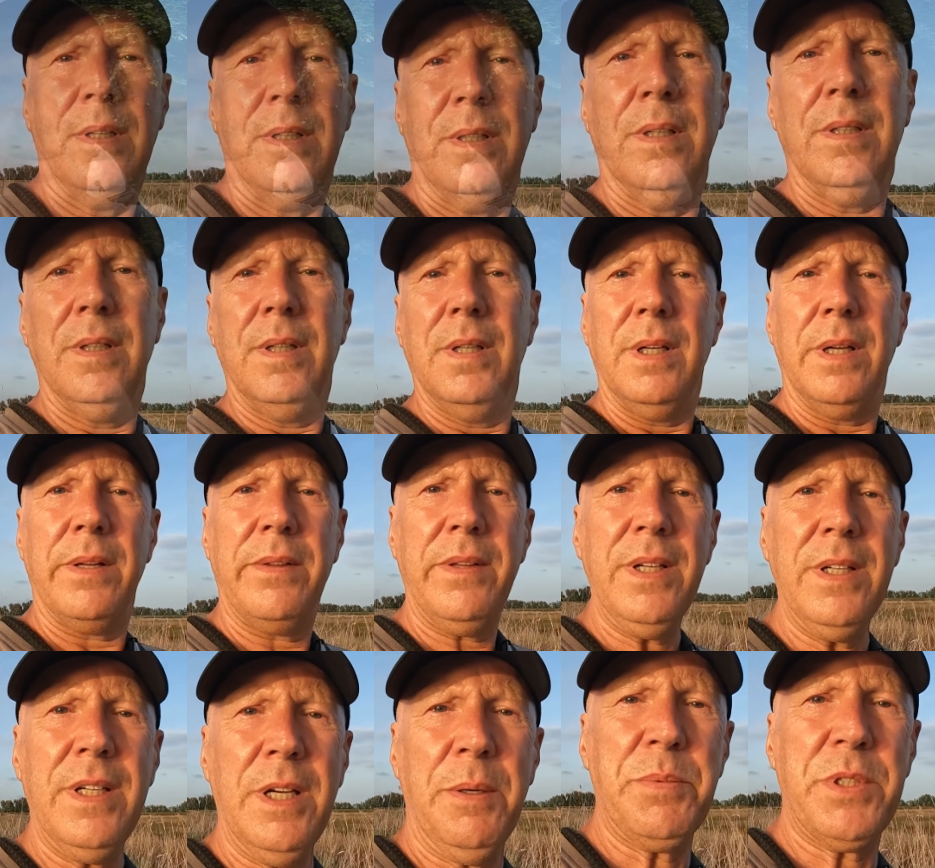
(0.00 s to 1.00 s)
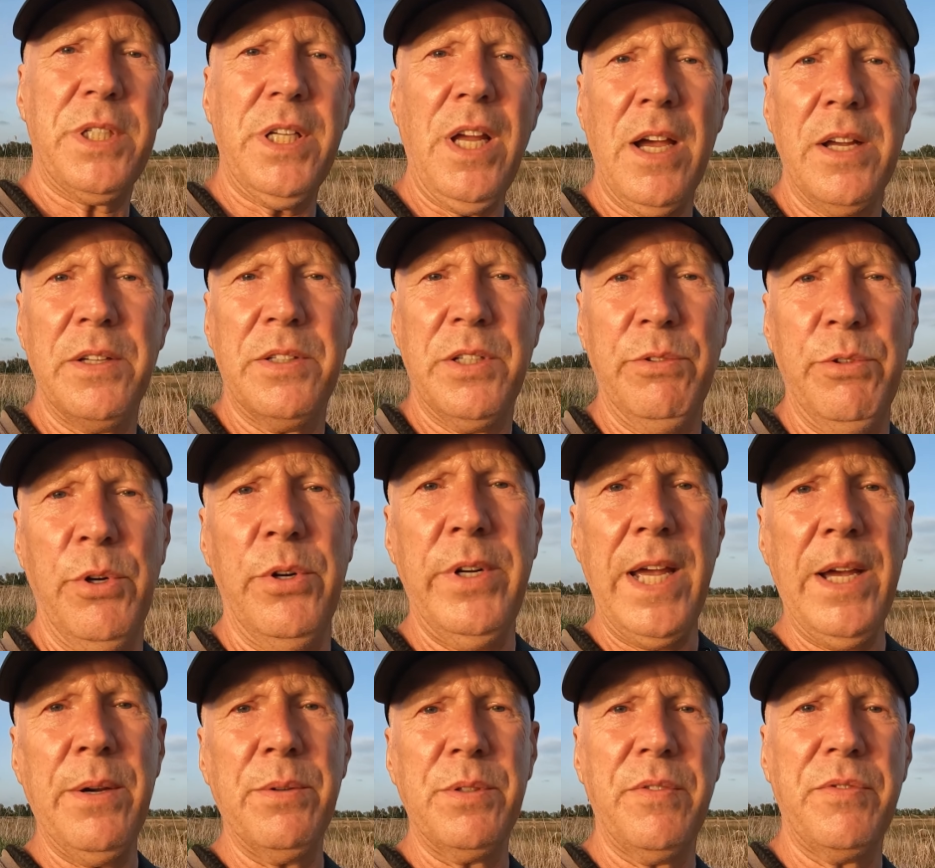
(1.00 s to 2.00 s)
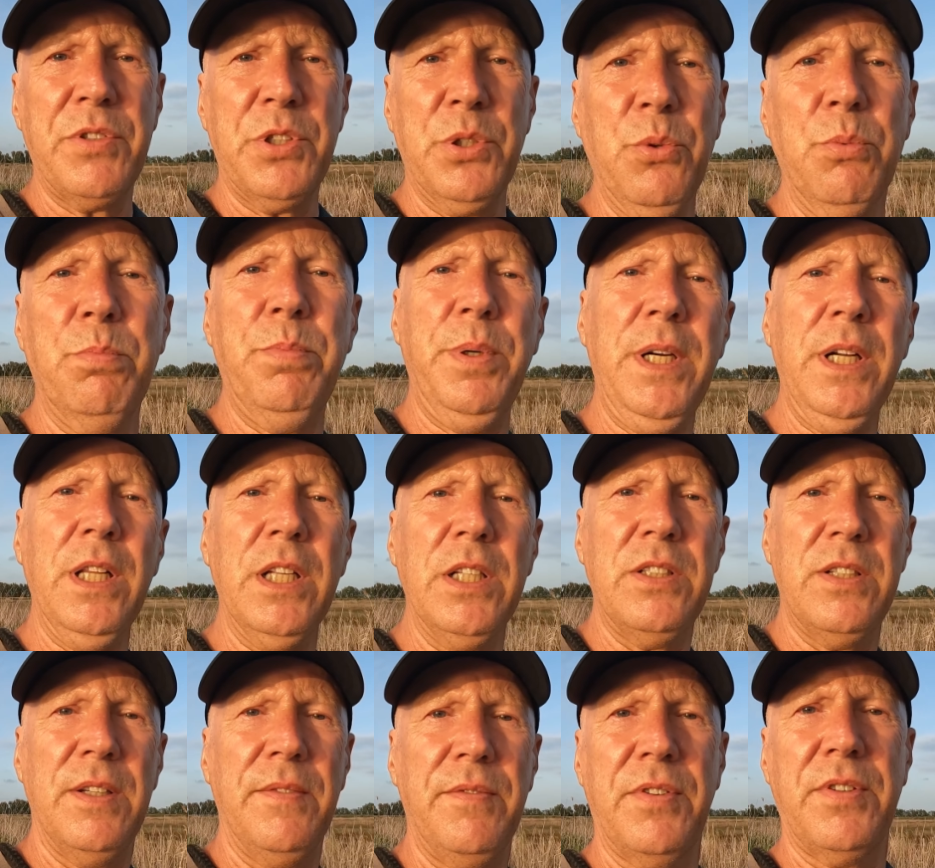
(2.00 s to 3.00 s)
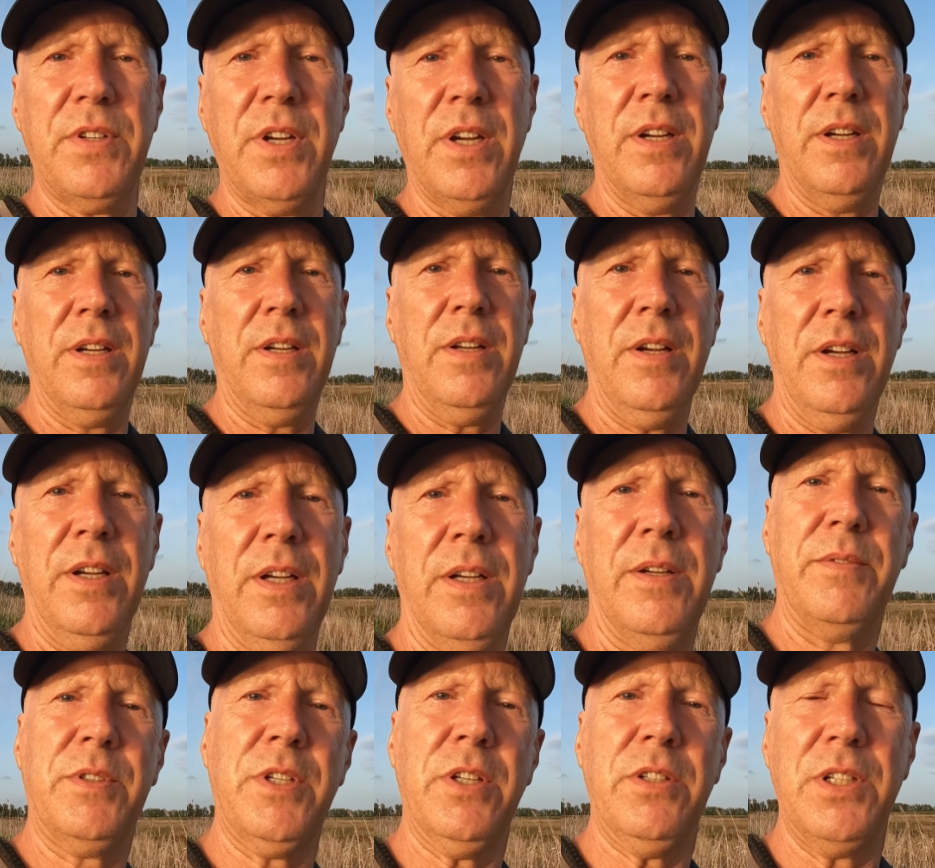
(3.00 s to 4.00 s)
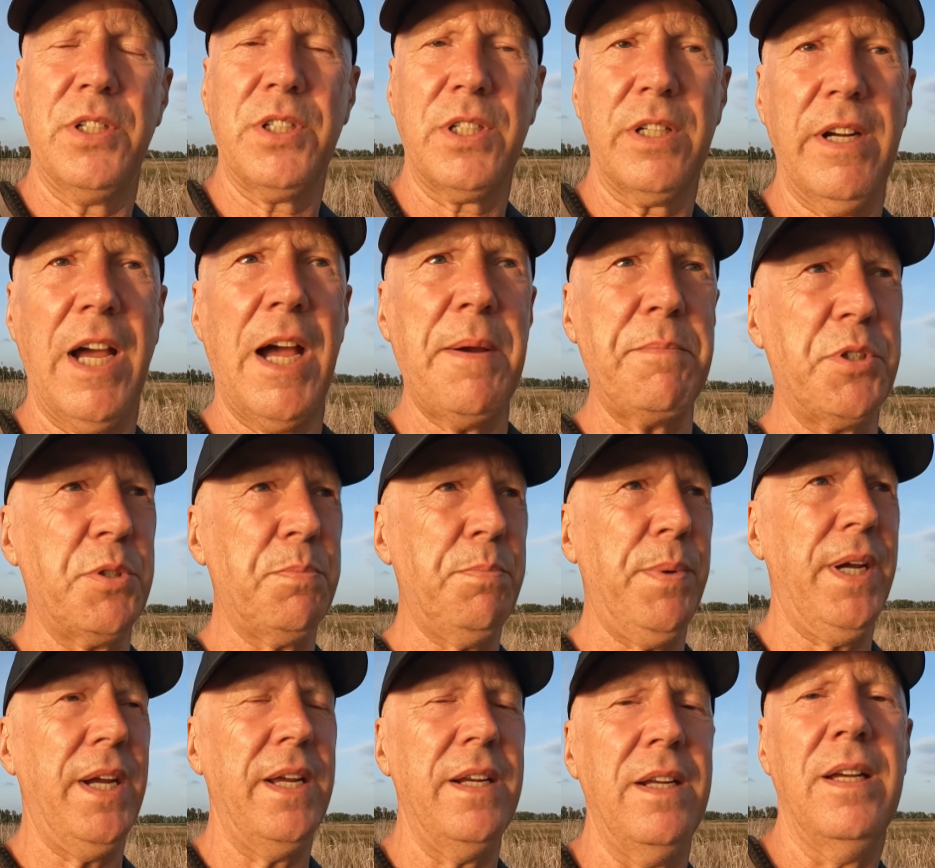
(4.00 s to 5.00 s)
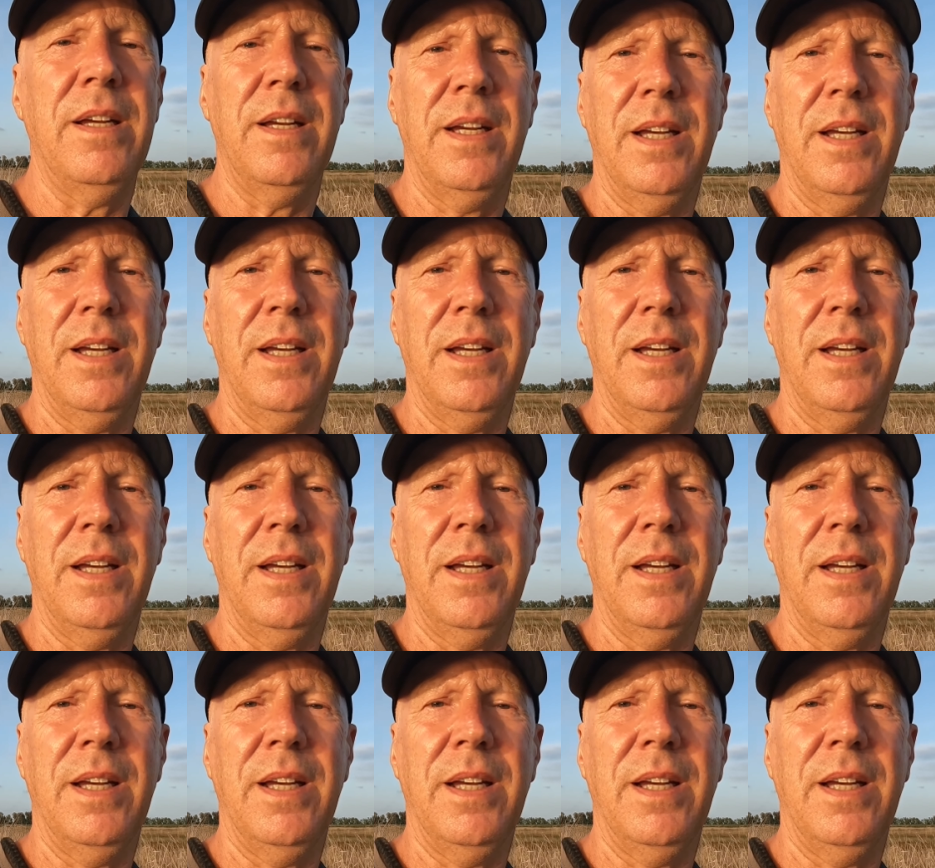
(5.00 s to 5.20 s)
I think I'm starting to run out of superlatives to describe Spain.